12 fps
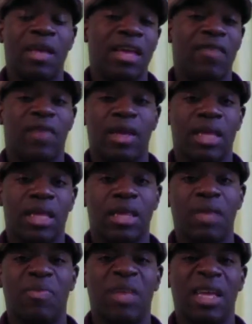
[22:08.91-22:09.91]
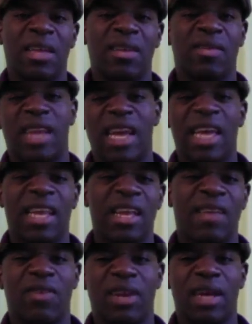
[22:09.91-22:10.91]
If I say something
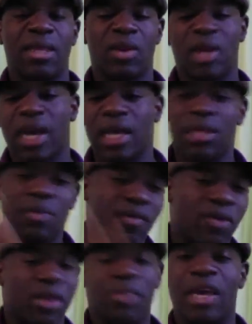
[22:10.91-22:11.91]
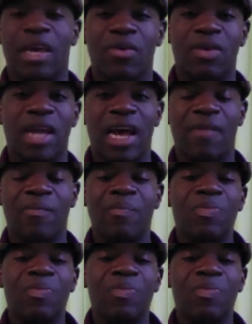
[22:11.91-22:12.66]
negative or not so nice, my voice might go down.